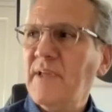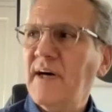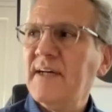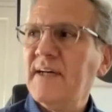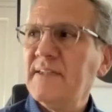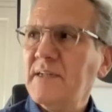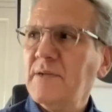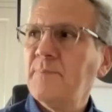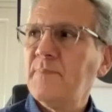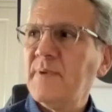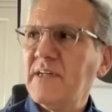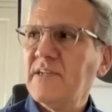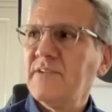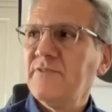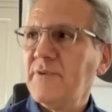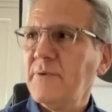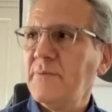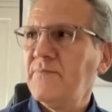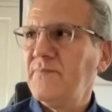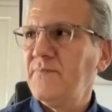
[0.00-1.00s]
lined up
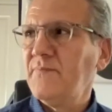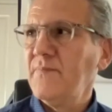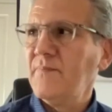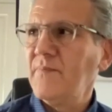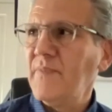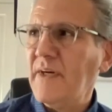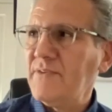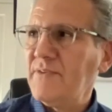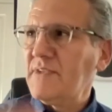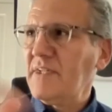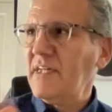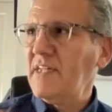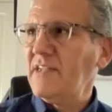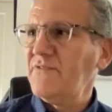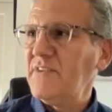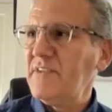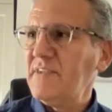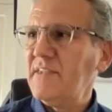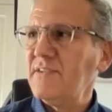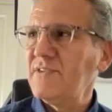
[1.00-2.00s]
outside
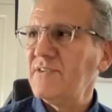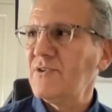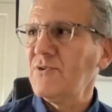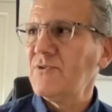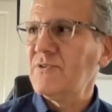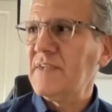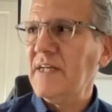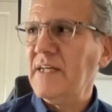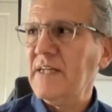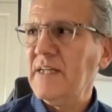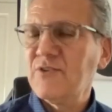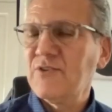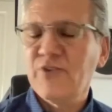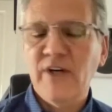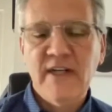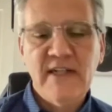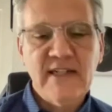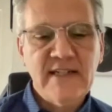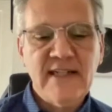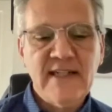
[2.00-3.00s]
of a discotheque
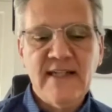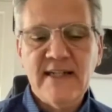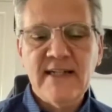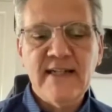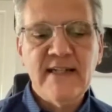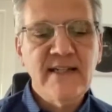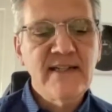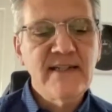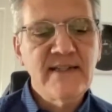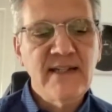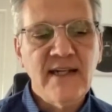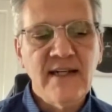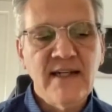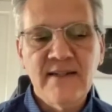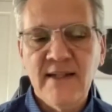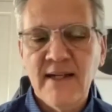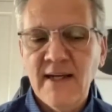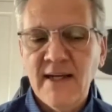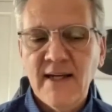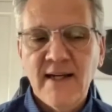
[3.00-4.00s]
trying to get
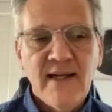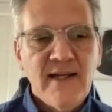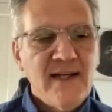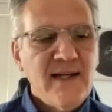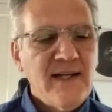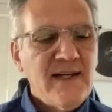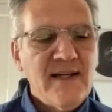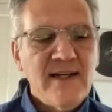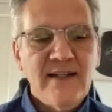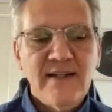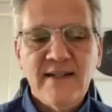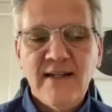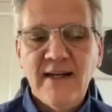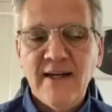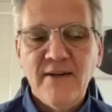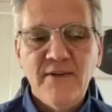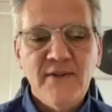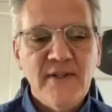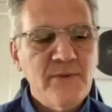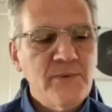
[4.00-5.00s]
in, and
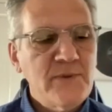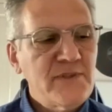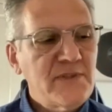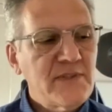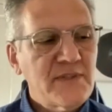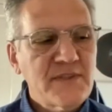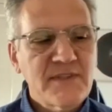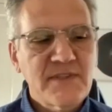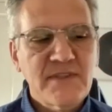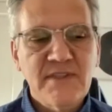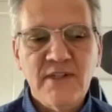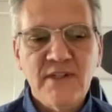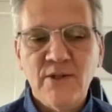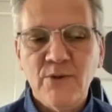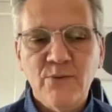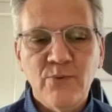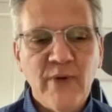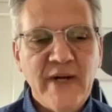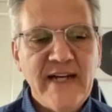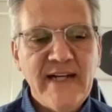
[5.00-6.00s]
how they were just
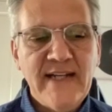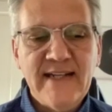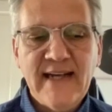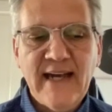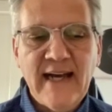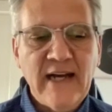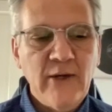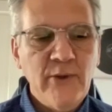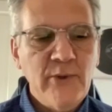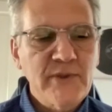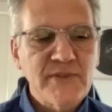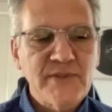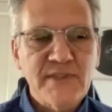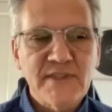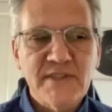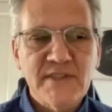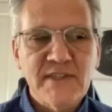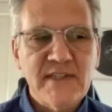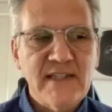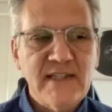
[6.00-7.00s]
waiting hours
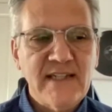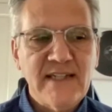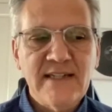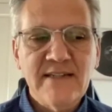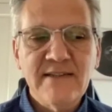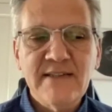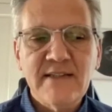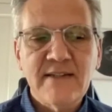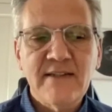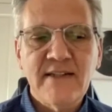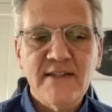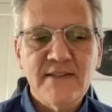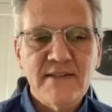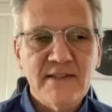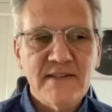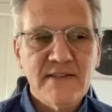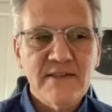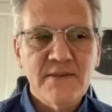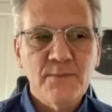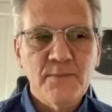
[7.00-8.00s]
just to get into there,
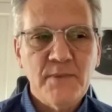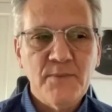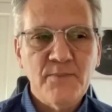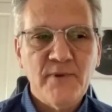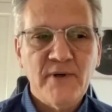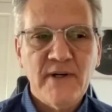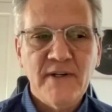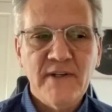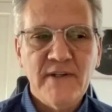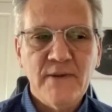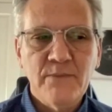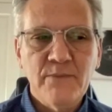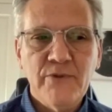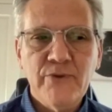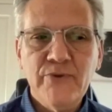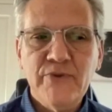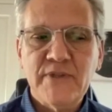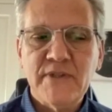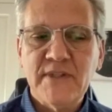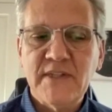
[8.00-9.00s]
just to be part of their
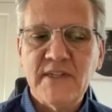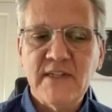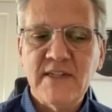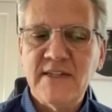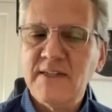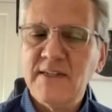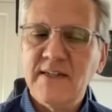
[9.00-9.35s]
music, and